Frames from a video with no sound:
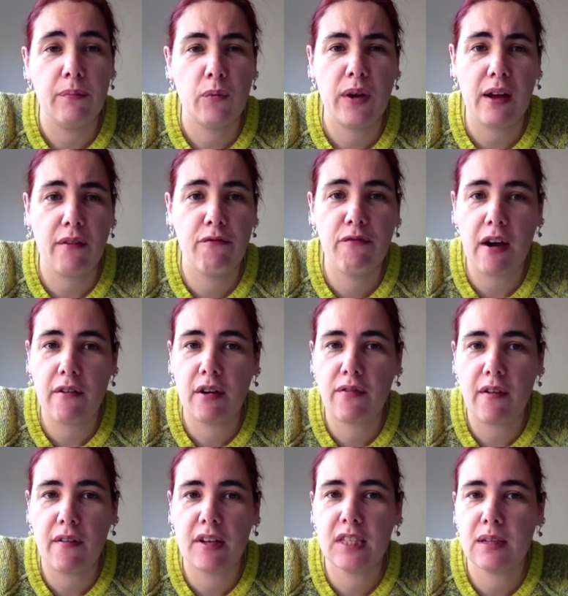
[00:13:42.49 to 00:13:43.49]
we have very,
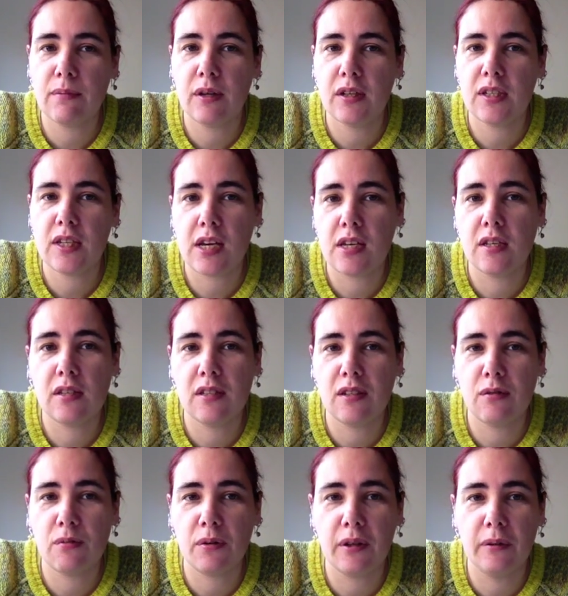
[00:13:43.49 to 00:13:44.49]
very similar
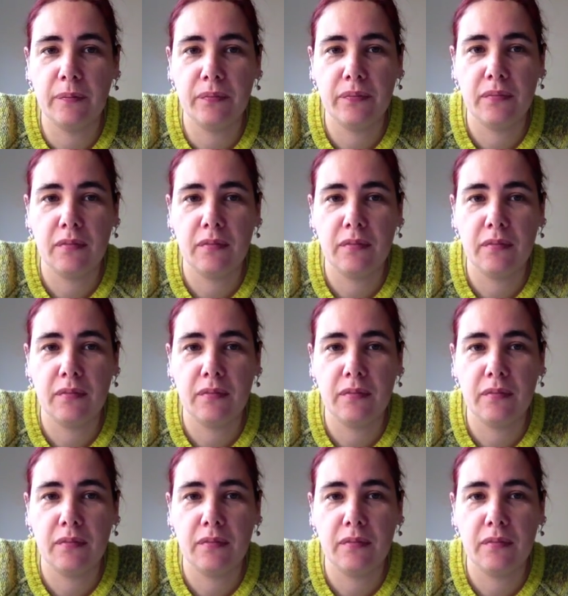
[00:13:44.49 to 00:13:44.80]
tastes as well.